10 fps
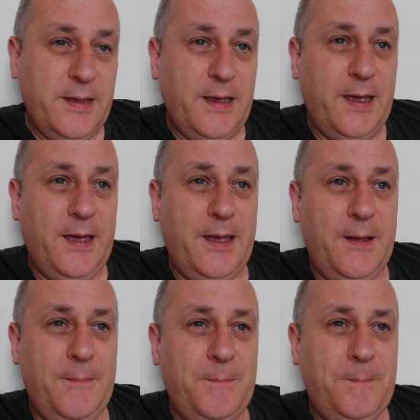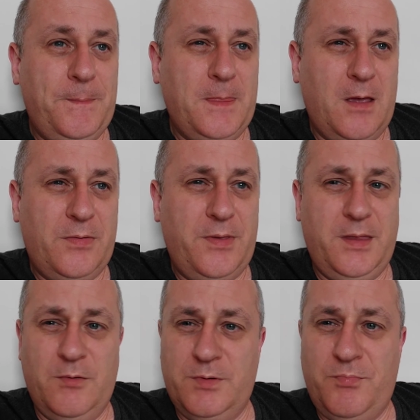Um, I
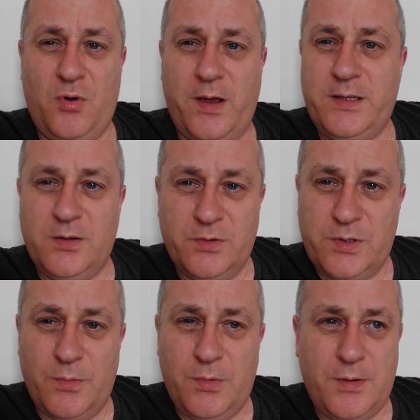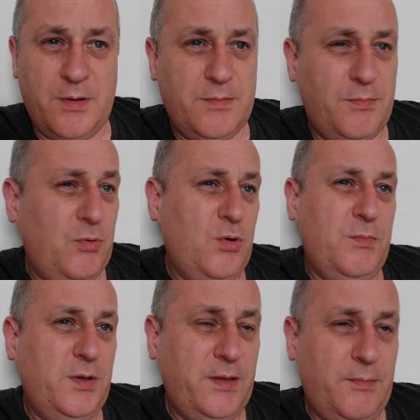think there was Brighton or somewhere,
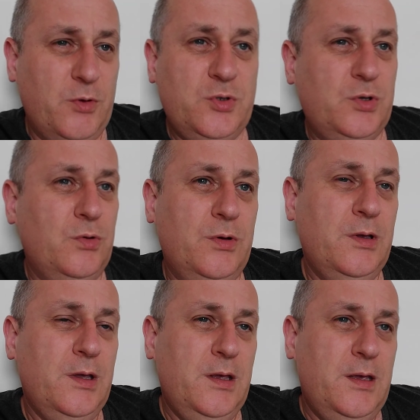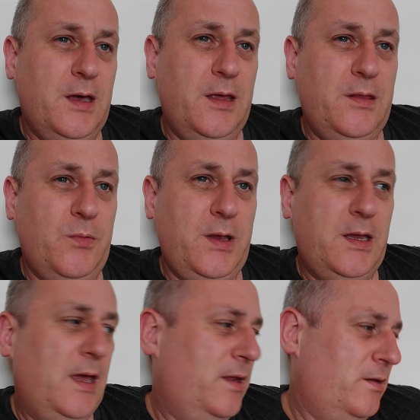Bournemouth, I'm not sure at the
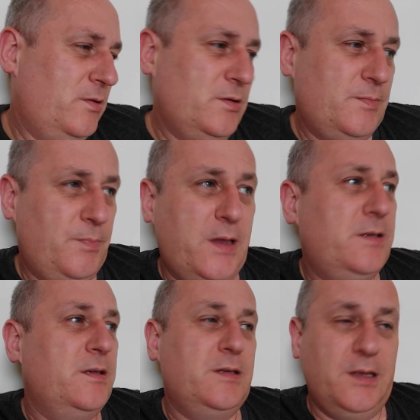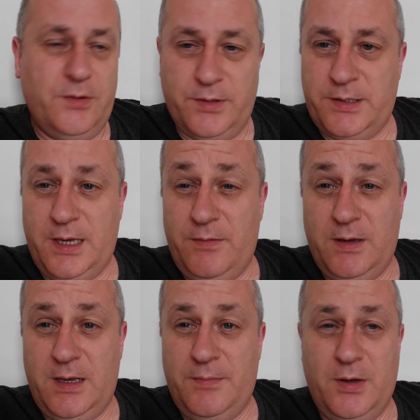weekend. I've just basically seen on the
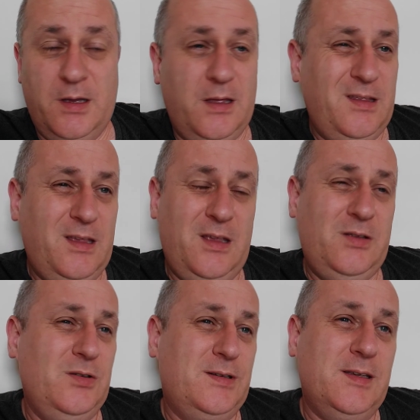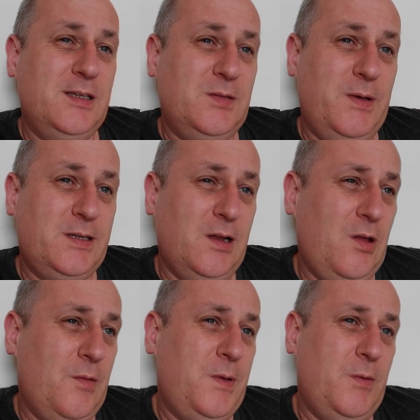TV, but it's just as expected. A
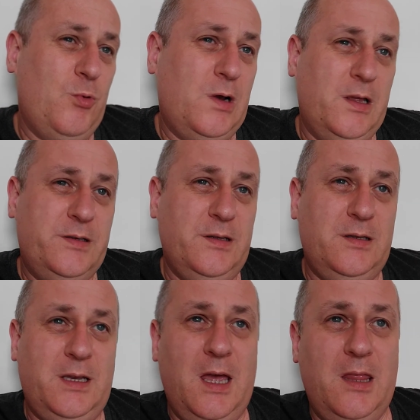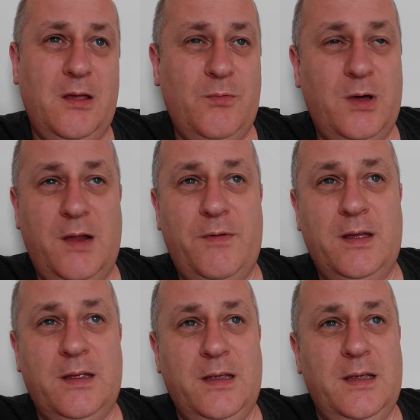lot of people clustered together and whatever.
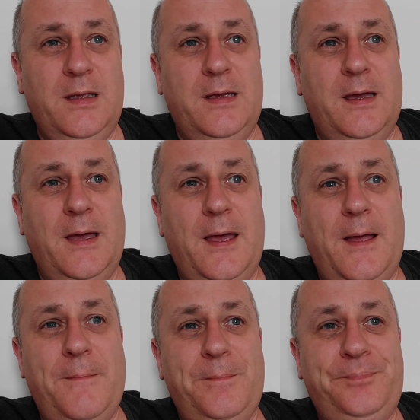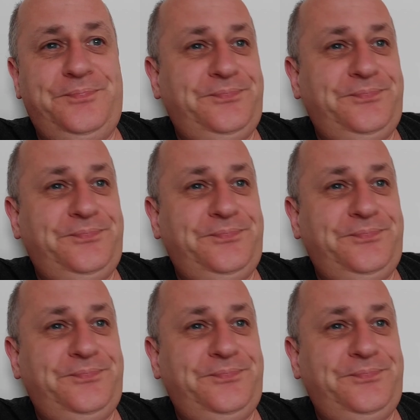Um,